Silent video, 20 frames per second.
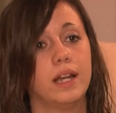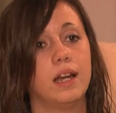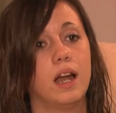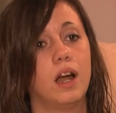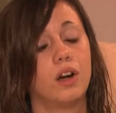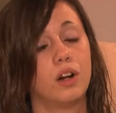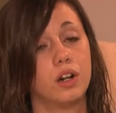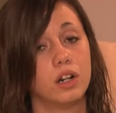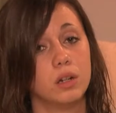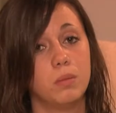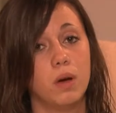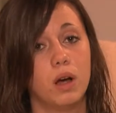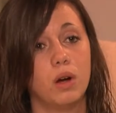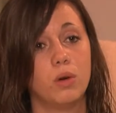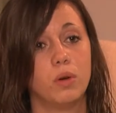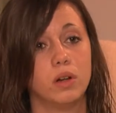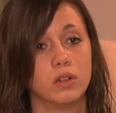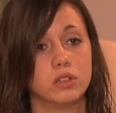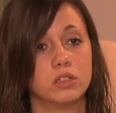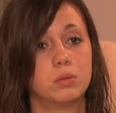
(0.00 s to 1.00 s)
and I heard
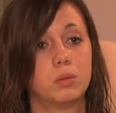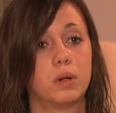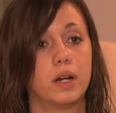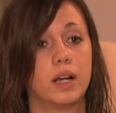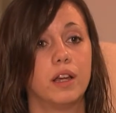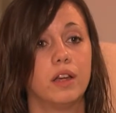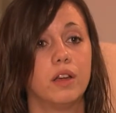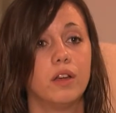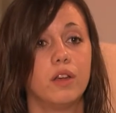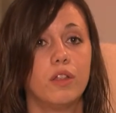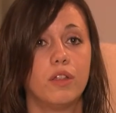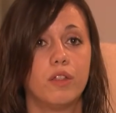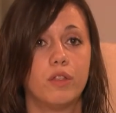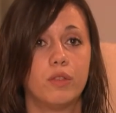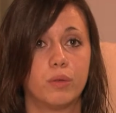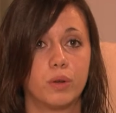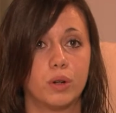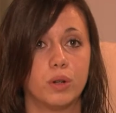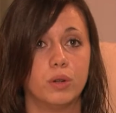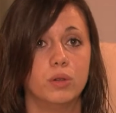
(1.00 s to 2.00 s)
about Wellspring
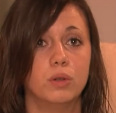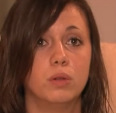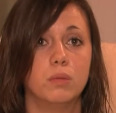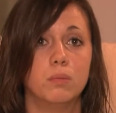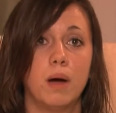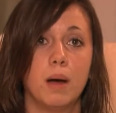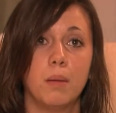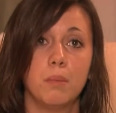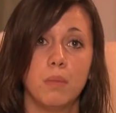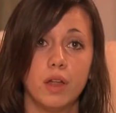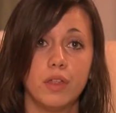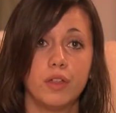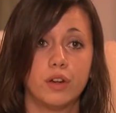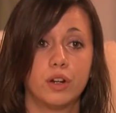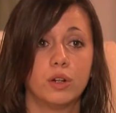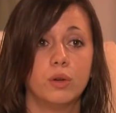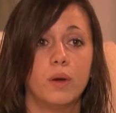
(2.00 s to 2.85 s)
through my mother,